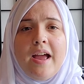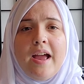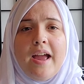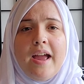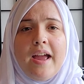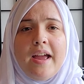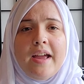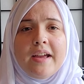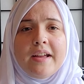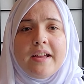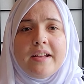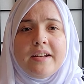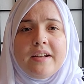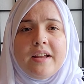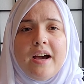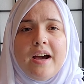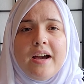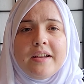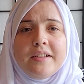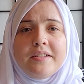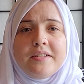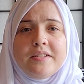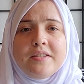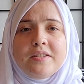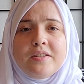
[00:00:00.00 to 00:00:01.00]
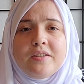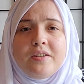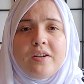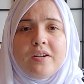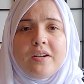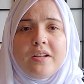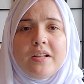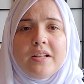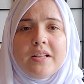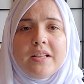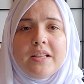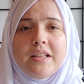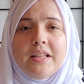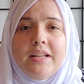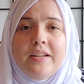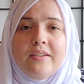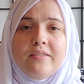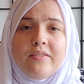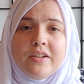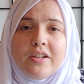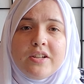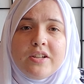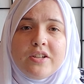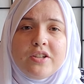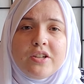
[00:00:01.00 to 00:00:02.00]
And I started
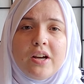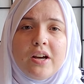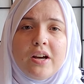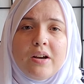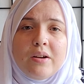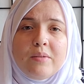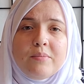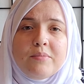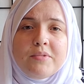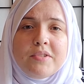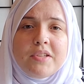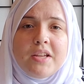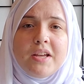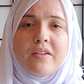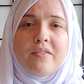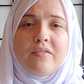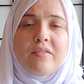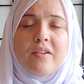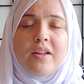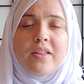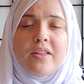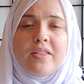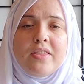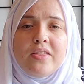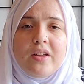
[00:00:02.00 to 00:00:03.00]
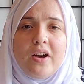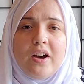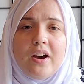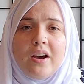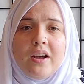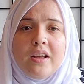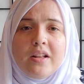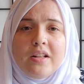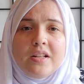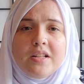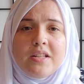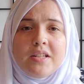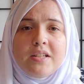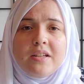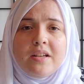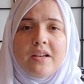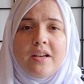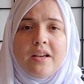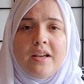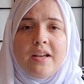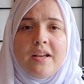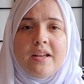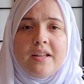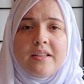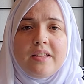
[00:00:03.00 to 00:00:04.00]
leaving jobs if I thought
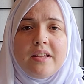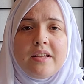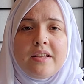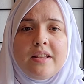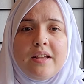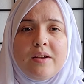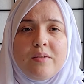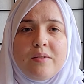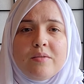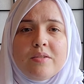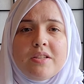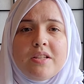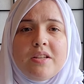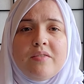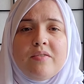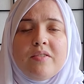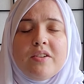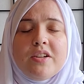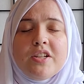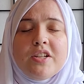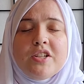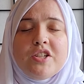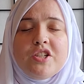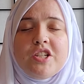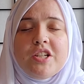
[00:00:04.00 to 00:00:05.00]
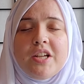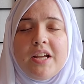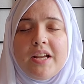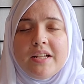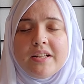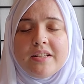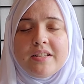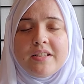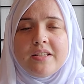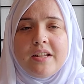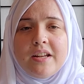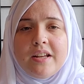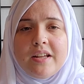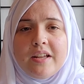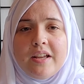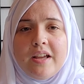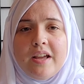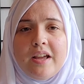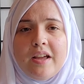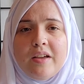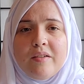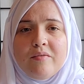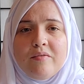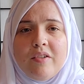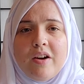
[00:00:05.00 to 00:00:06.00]
that there was even a chance that I could
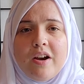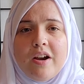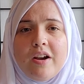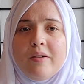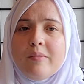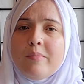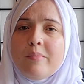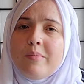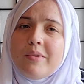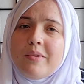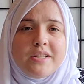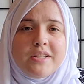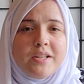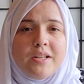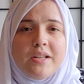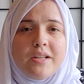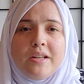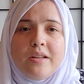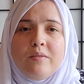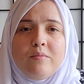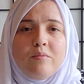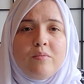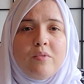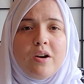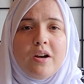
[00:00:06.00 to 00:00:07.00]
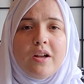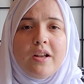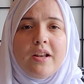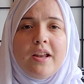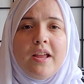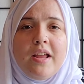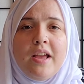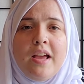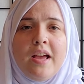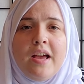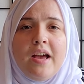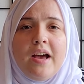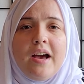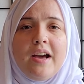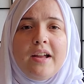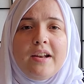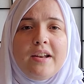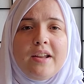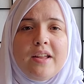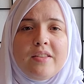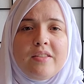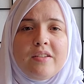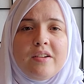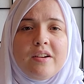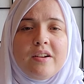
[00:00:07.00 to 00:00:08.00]
get fired I didn't want
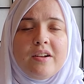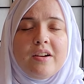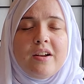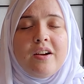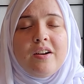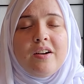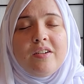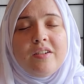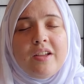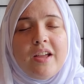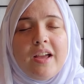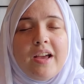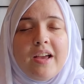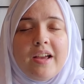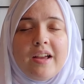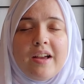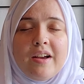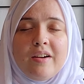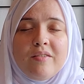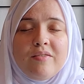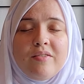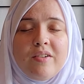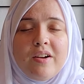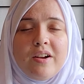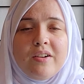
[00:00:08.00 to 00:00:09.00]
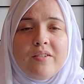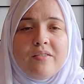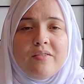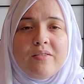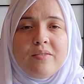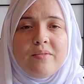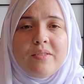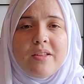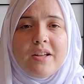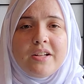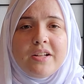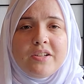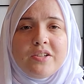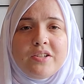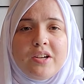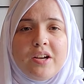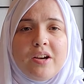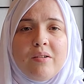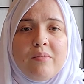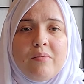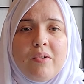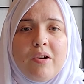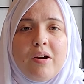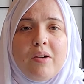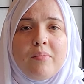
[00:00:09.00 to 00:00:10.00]
another, oh yeah, I got fired from that
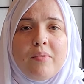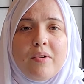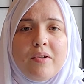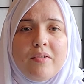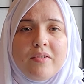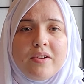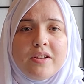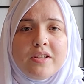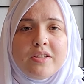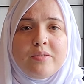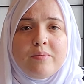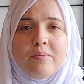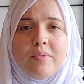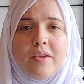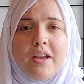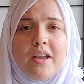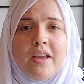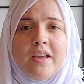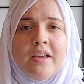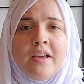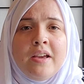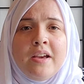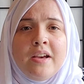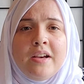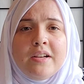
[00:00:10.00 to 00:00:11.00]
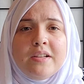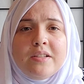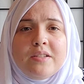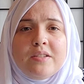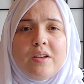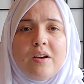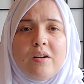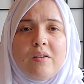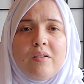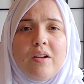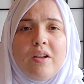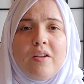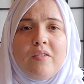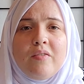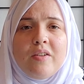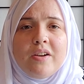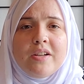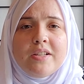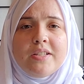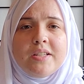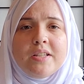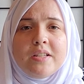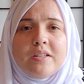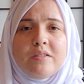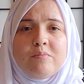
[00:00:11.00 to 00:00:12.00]
job on my resume. So if I
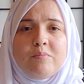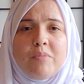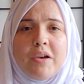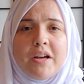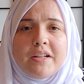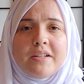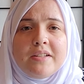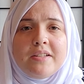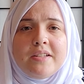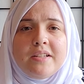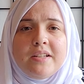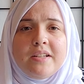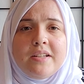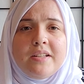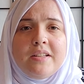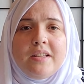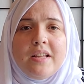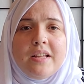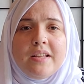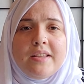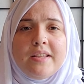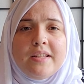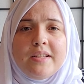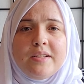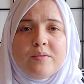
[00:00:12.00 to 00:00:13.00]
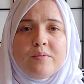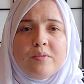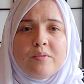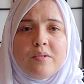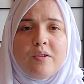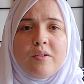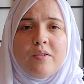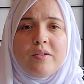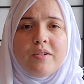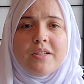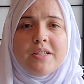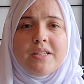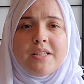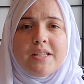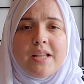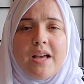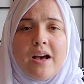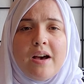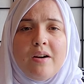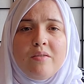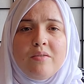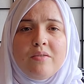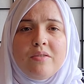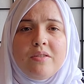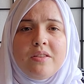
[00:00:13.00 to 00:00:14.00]
suspected that things were going
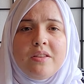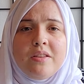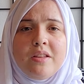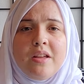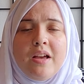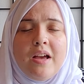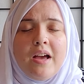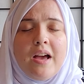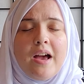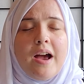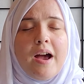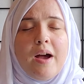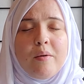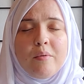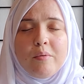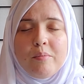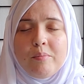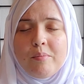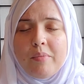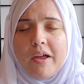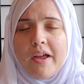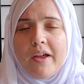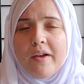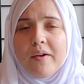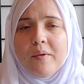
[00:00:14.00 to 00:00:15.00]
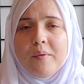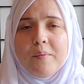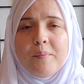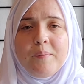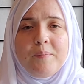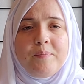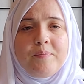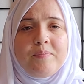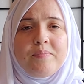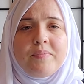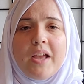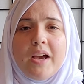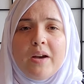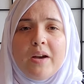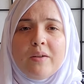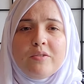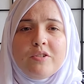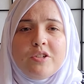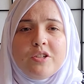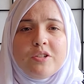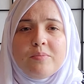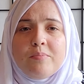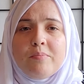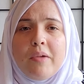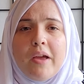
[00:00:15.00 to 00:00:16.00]
south, I would bail. I would
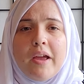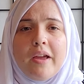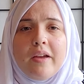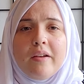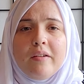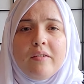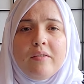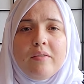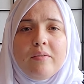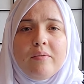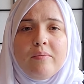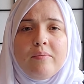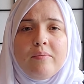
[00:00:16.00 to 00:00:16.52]
just bail.